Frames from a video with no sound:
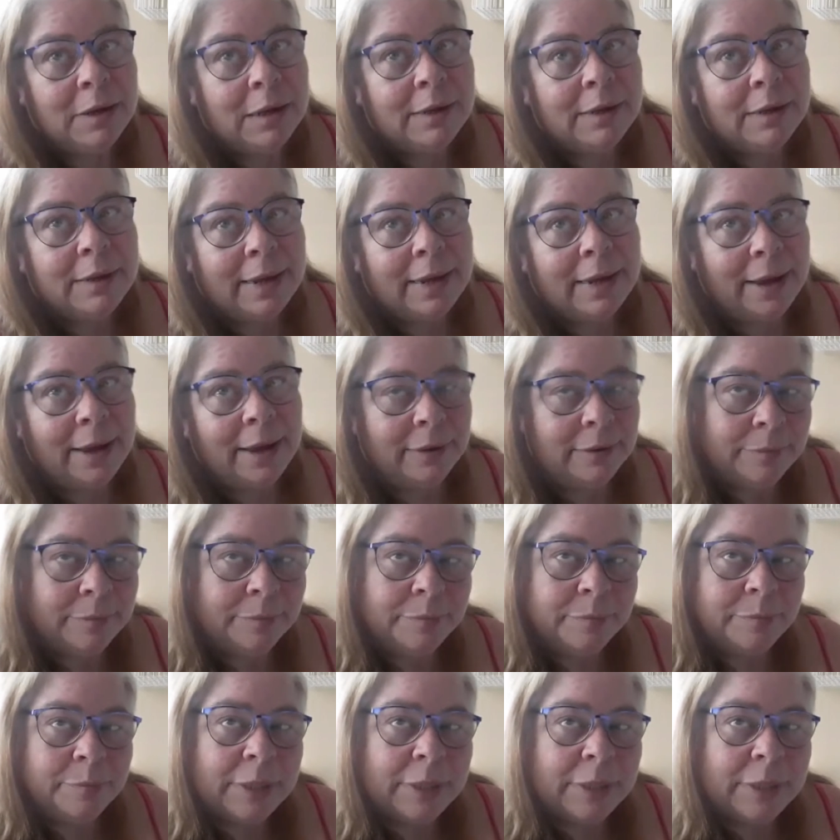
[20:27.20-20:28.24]
Yeah,
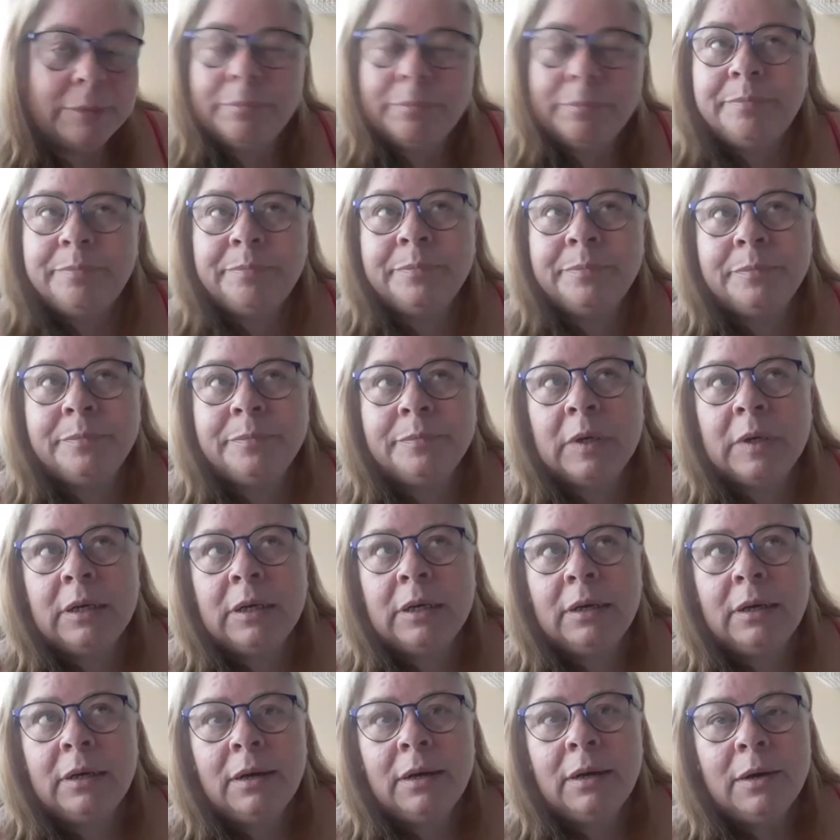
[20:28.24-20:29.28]
but.
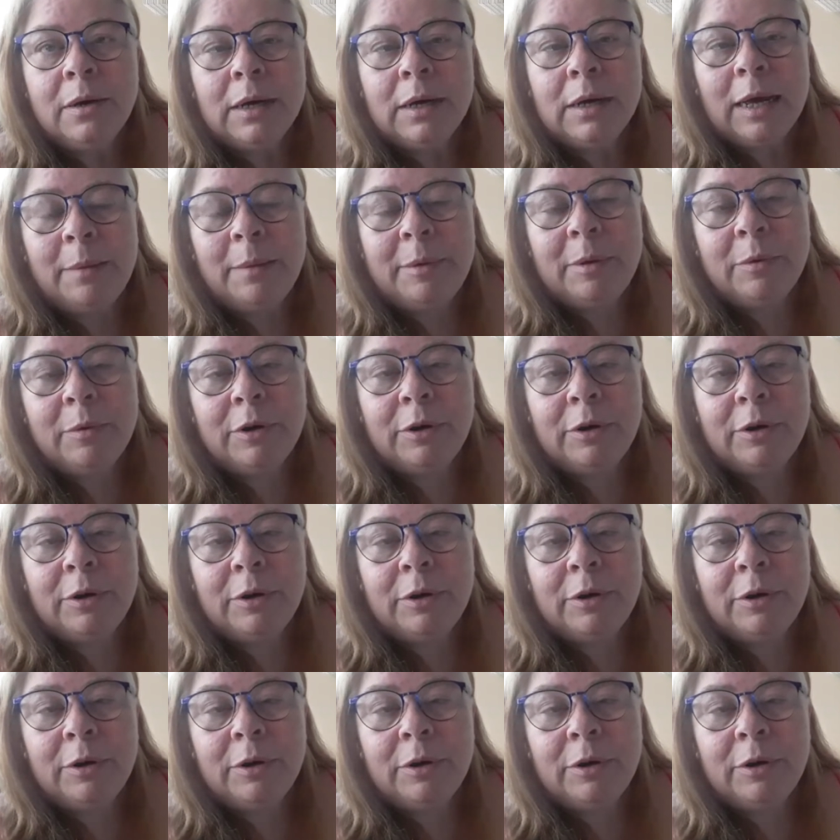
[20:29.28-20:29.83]
I mean,